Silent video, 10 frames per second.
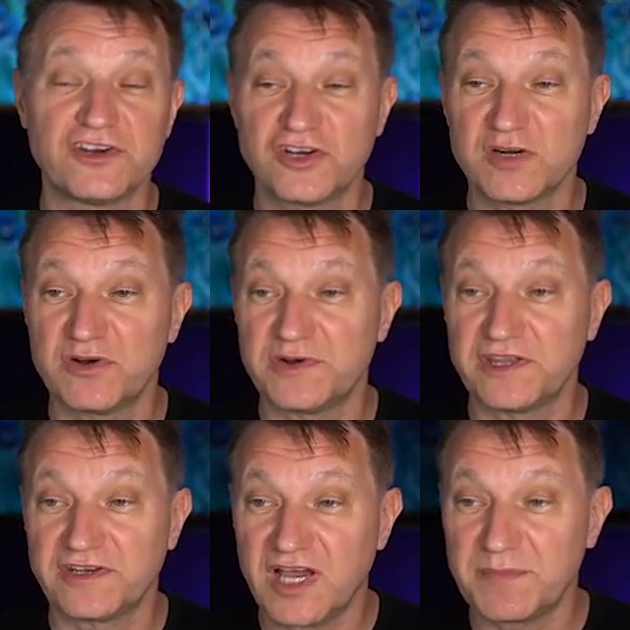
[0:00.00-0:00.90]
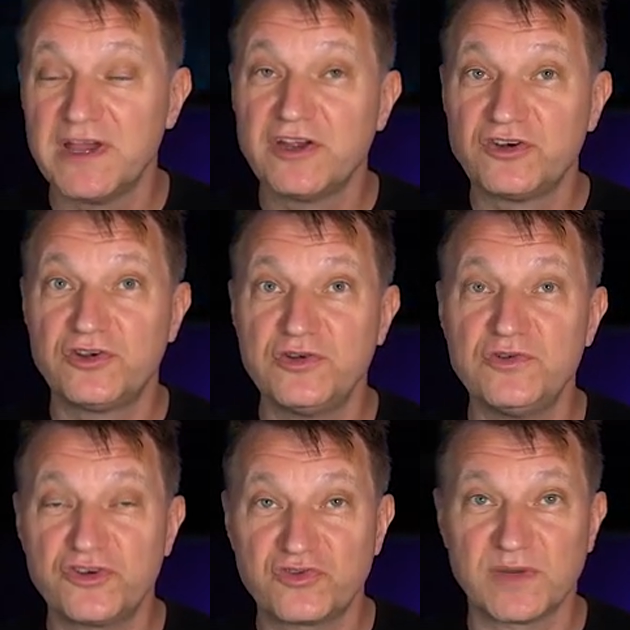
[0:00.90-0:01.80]
turbo in the top
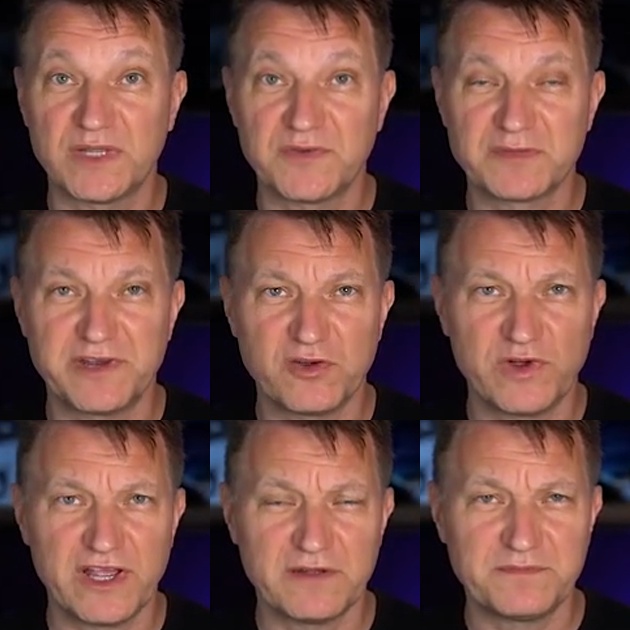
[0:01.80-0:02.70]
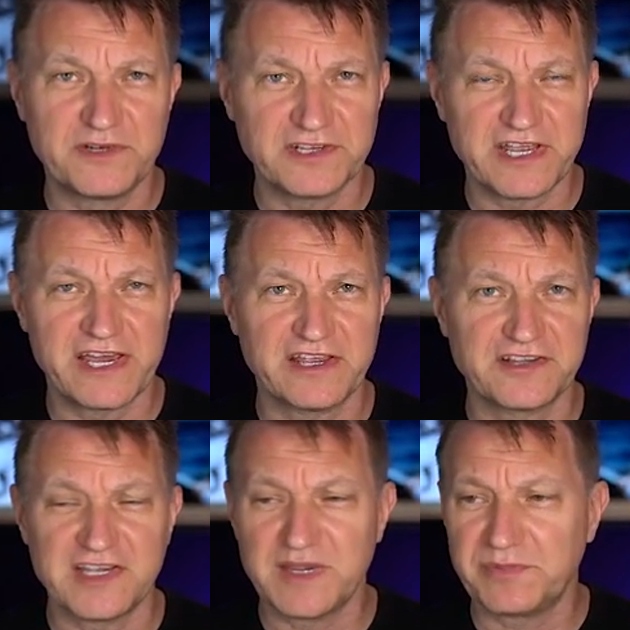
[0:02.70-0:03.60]
two trim levels. By the way, I just had a
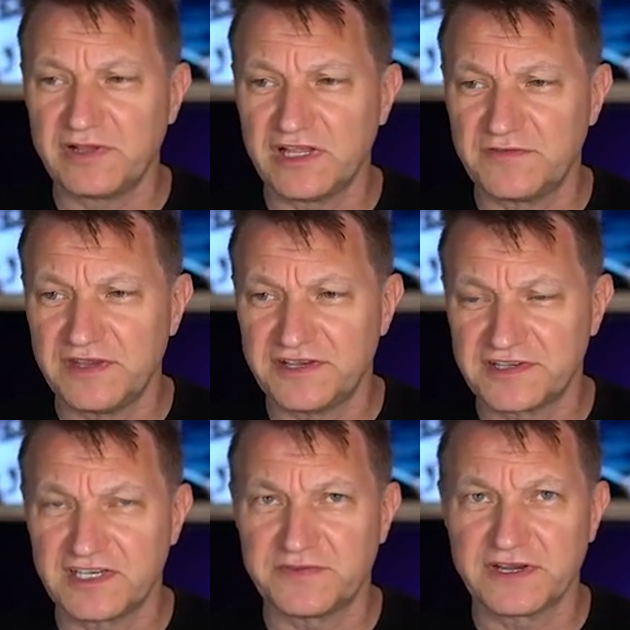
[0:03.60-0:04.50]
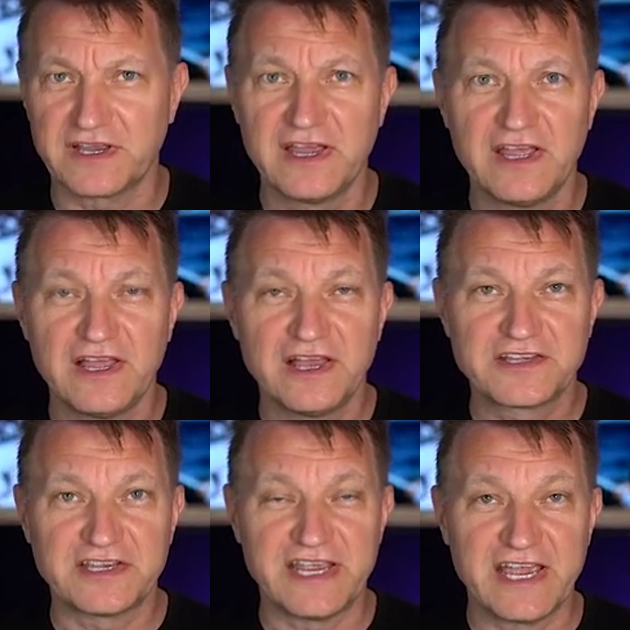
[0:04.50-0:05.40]
sample of the Civic
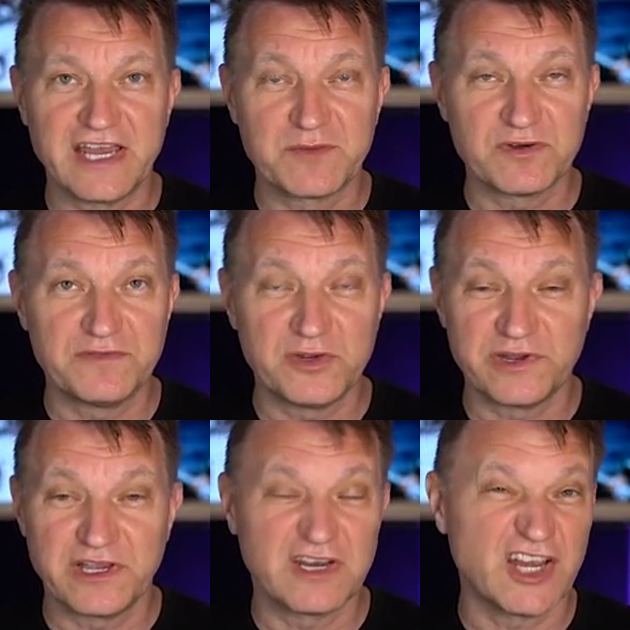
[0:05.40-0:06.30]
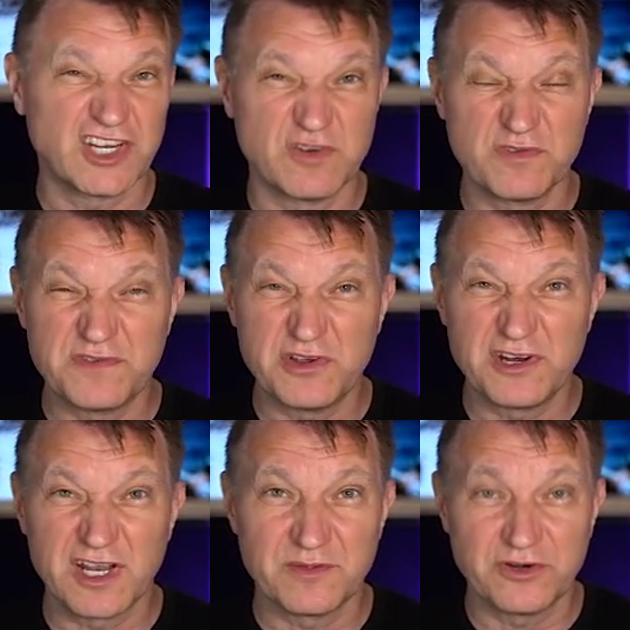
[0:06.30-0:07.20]
sedan. I'm reviewing it. Actually, I reviewed
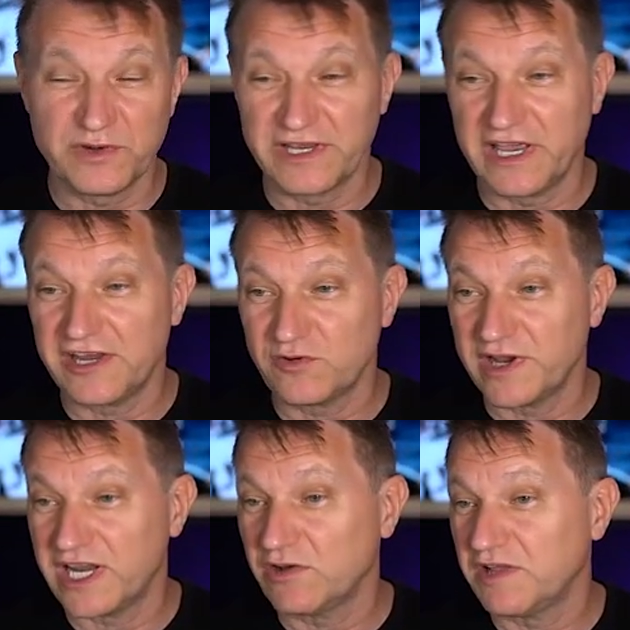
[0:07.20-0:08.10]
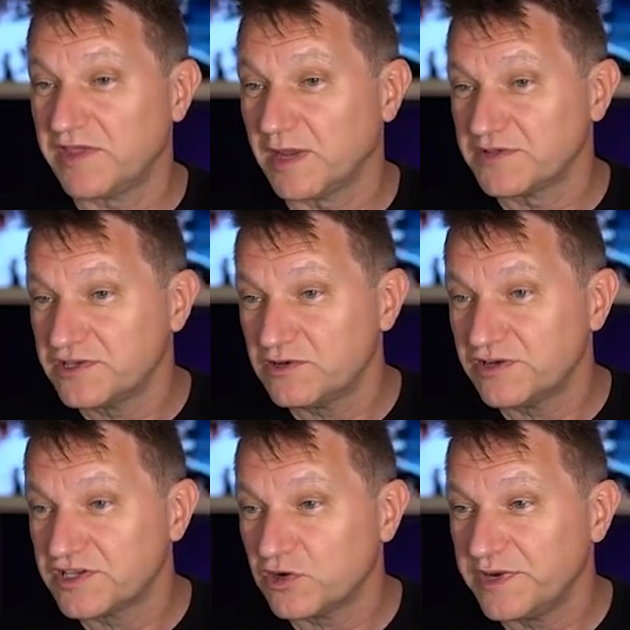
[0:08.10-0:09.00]
it. I'm doing an edit right now. I'll have that up soon.
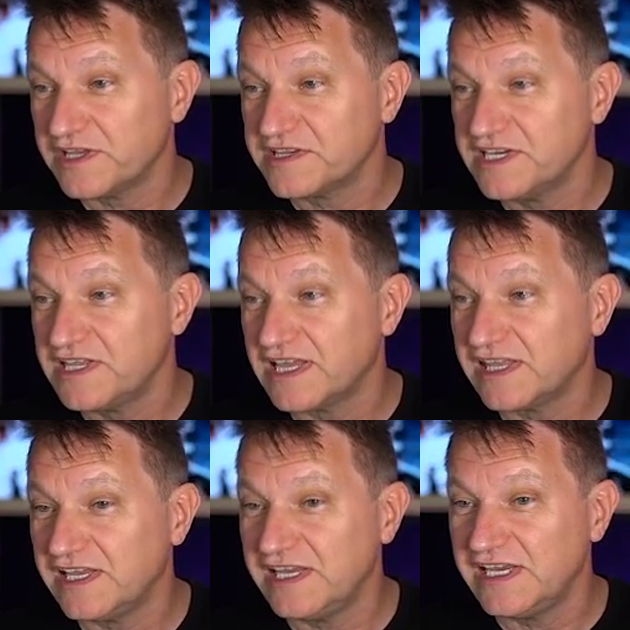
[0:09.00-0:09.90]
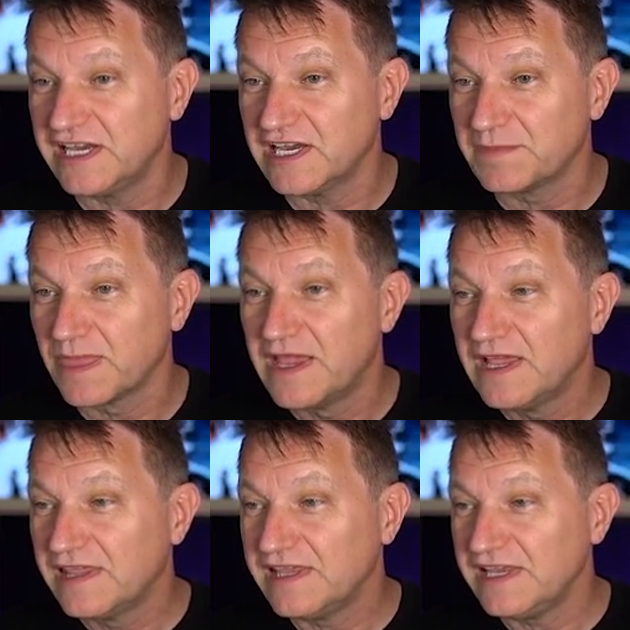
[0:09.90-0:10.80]
So we can see that the
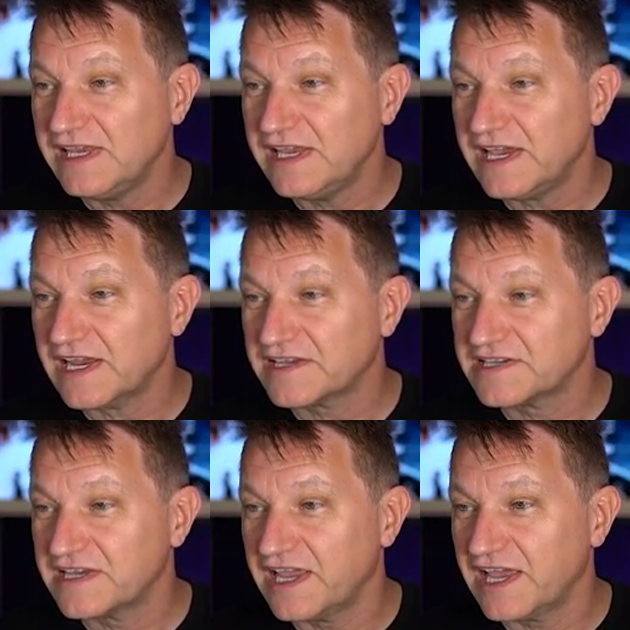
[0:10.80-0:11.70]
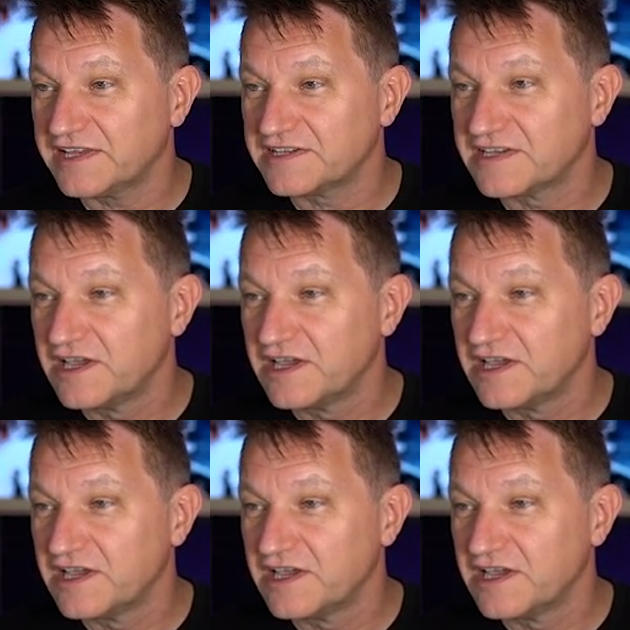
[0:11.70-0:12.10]
EX gets